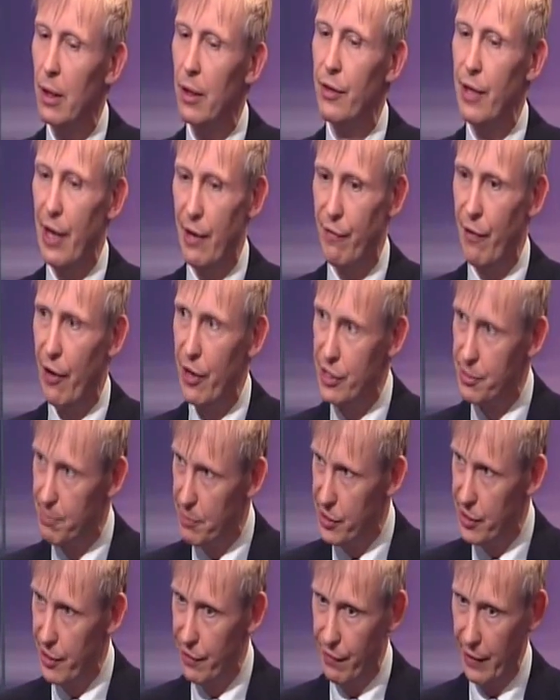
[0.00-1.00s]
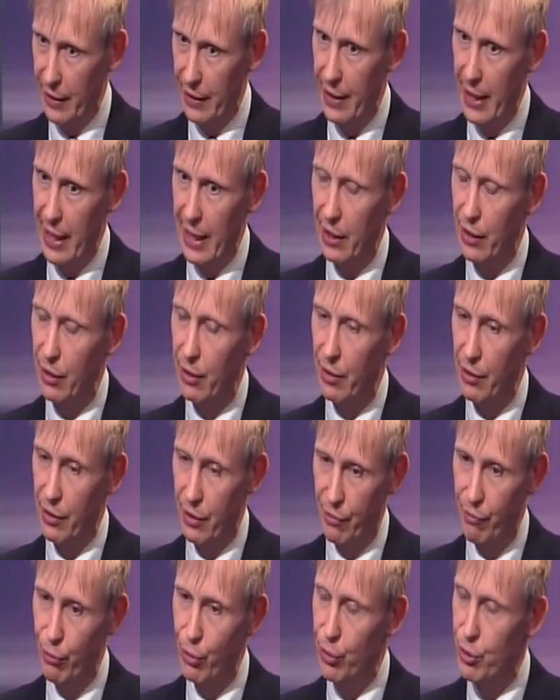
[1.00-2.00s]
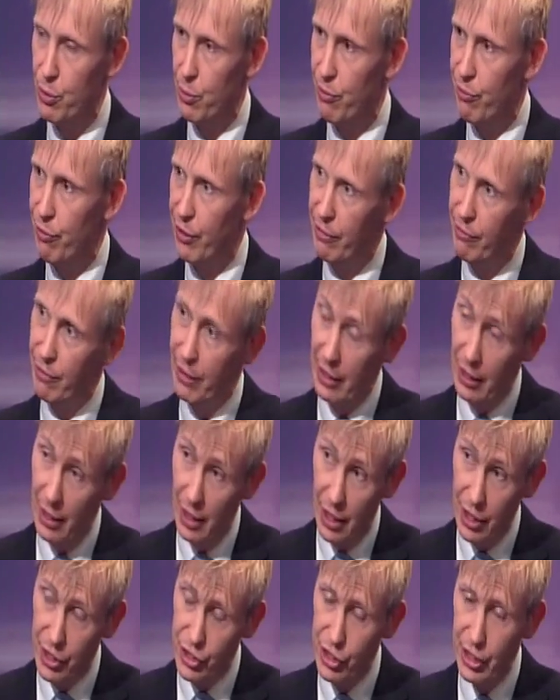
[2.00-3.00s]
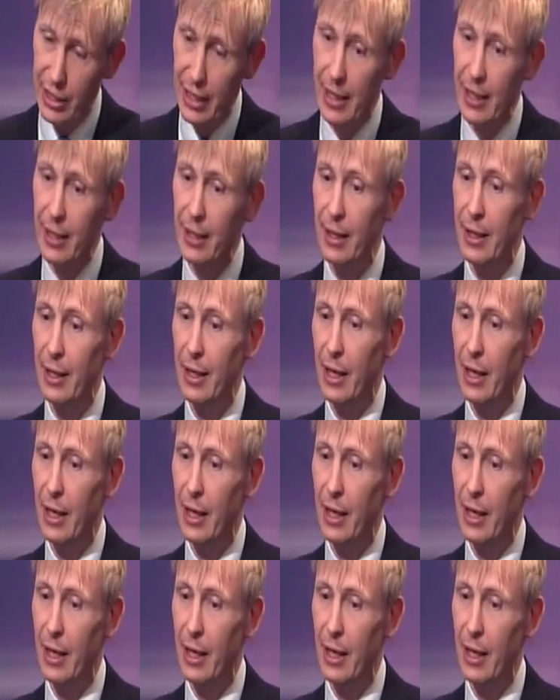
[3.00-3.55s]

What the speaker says: They're very specific. The rules were rewritten last year.